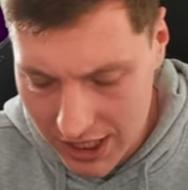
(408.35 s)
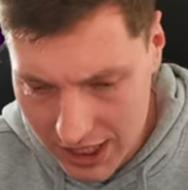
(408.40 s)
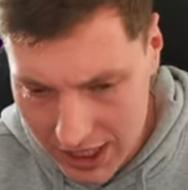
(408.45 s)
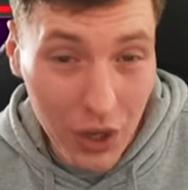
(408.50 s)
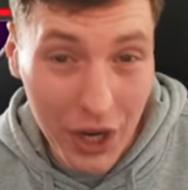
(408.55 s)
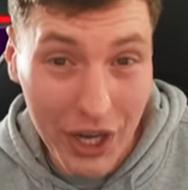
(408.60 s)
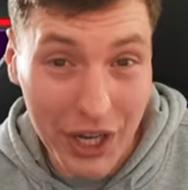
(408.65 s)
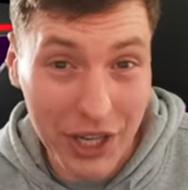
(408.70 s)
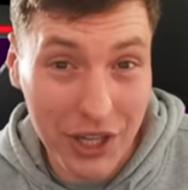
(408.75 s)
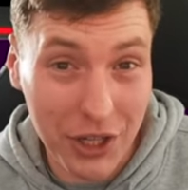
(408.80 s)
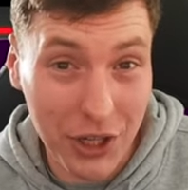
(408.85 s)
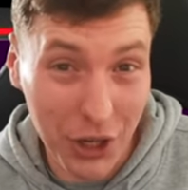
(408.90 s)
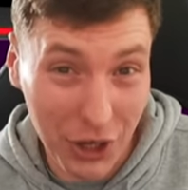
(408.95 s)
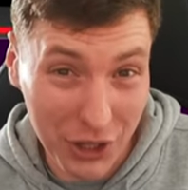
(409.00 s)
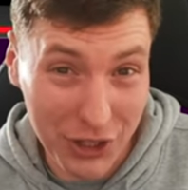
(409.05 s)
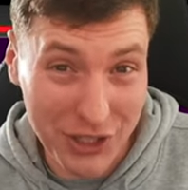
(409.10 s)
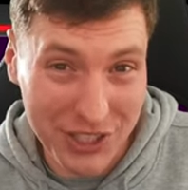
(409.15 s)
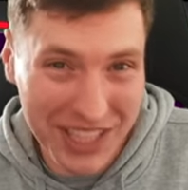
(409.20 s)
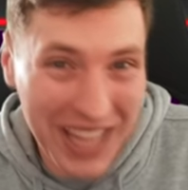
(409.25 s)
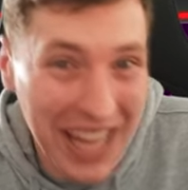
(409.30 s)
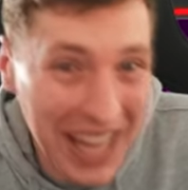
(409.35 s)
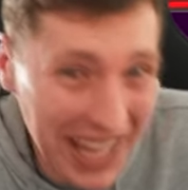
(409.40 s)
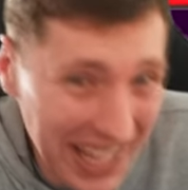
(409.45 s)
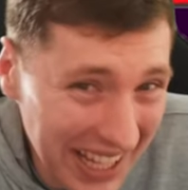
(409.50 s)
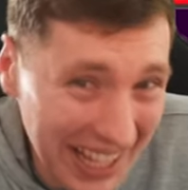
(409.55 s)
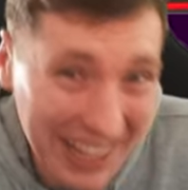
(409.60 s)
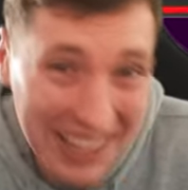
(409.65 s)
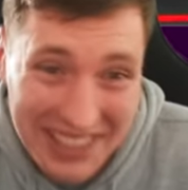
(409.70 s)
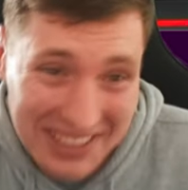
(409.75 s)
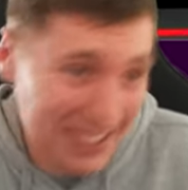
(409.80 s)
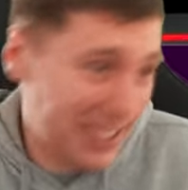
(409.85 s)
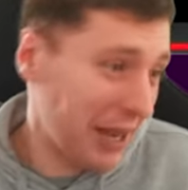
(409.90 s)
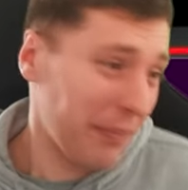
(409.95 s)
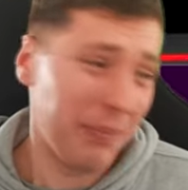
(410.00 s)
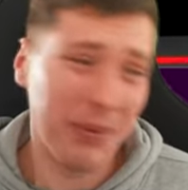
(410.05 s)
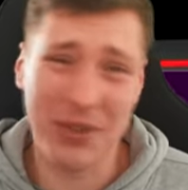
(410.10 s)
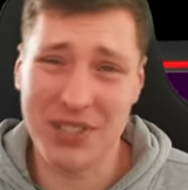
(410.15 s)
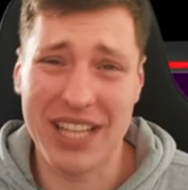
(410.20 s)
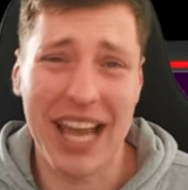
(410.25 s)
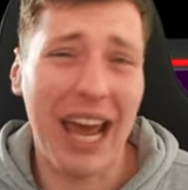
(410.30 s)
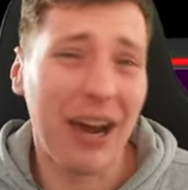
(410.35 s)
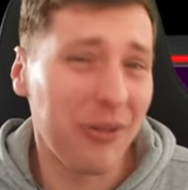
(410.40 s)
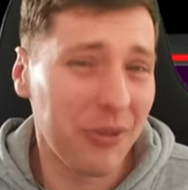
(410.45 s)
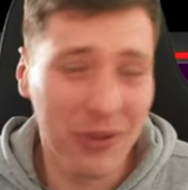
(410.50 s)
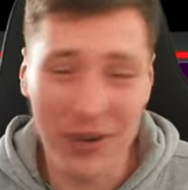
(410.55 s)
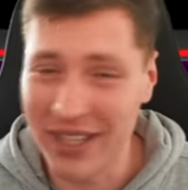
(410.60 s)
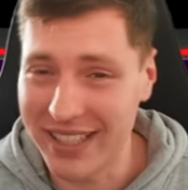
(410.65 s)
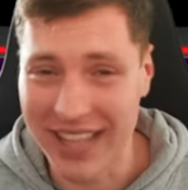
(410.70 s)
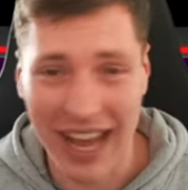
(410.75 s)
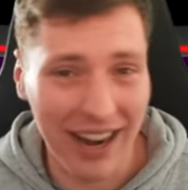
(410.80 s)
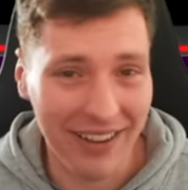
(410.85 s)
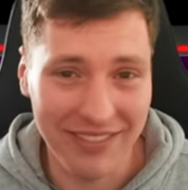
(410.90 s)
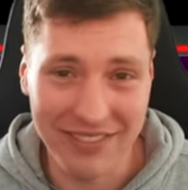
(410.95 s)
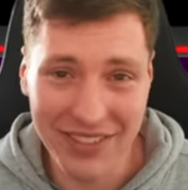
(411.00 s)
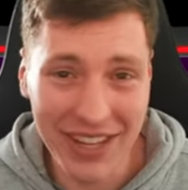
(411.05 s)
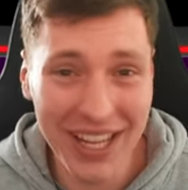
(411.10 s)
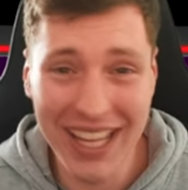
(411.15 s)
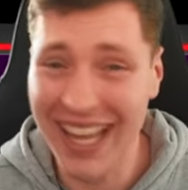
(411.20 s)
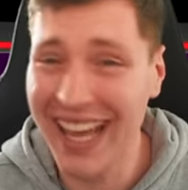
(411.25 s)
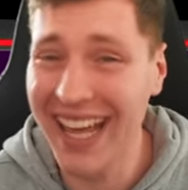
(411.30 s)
We're cooked. Simple as that. We're done.